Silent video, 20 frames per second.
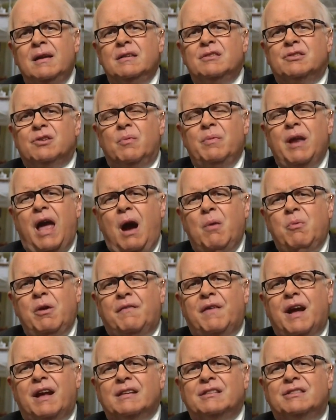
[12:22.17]
So now
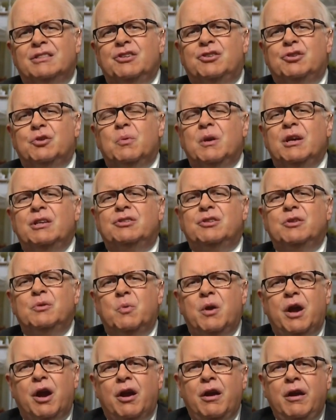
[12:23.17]
we've got a situation
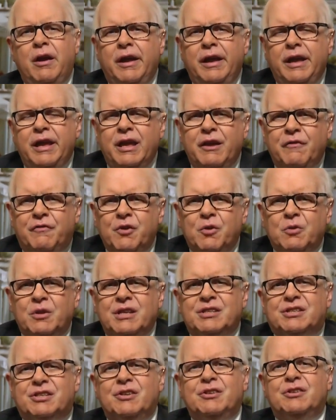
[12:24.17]
where, if you
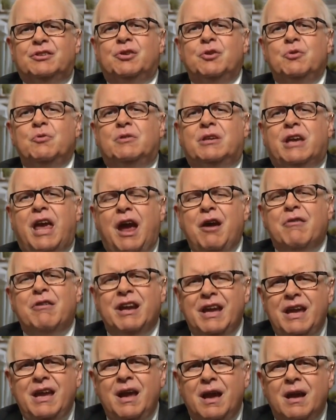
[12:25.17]
listen to
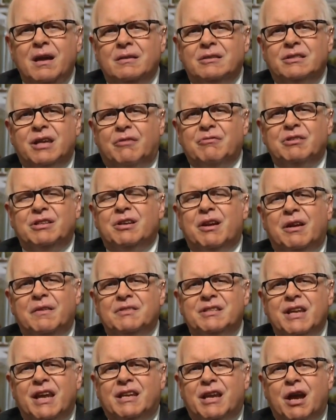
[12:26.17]
Kerry, Secretary
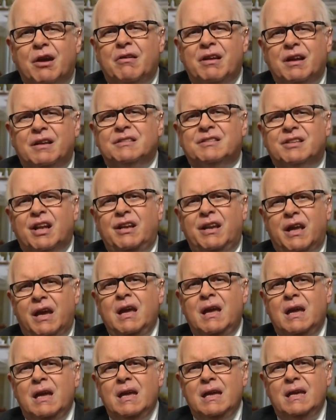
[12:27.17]
of State Kerry on
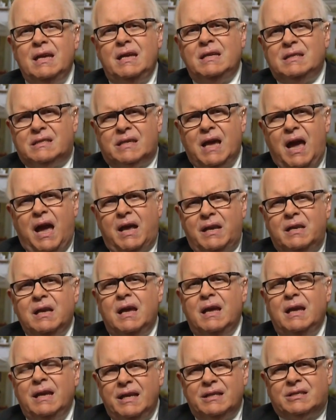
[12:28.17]
Sunday, he said
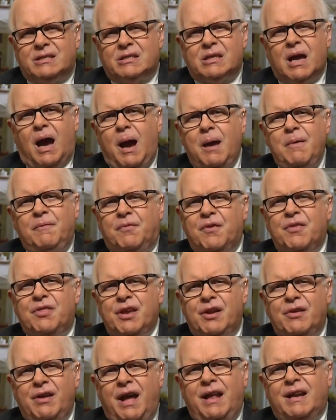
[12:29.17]
it's time for
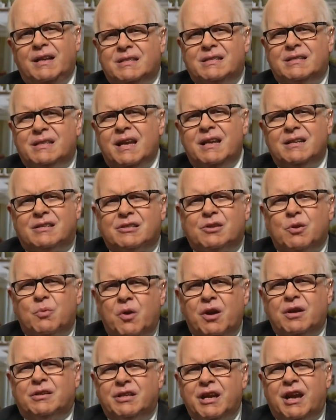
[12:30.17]
the United States to
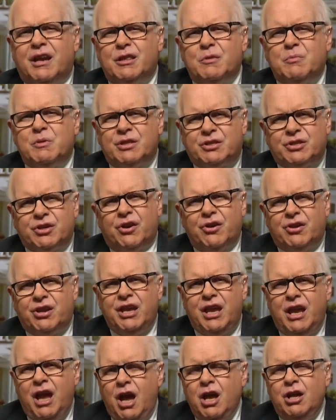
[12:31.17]
work together with
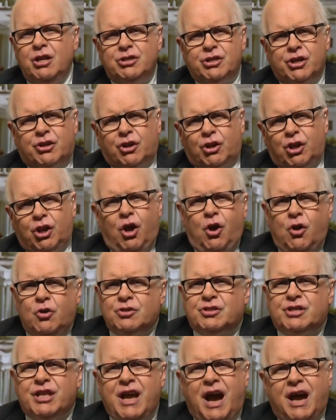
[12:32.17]
Turkey to
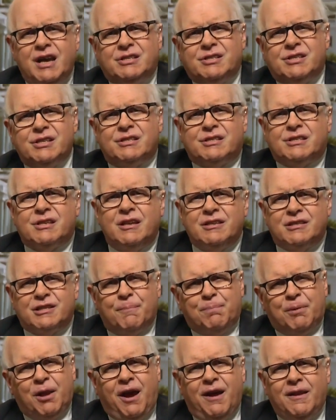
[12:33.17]
close the ISIS
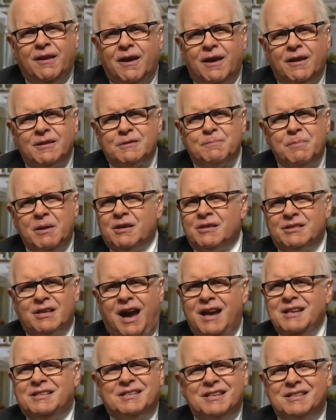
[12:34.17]
supply lines, because
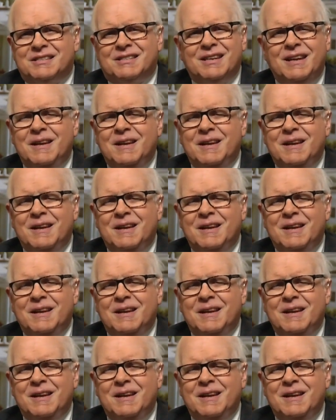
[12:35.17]
ISIS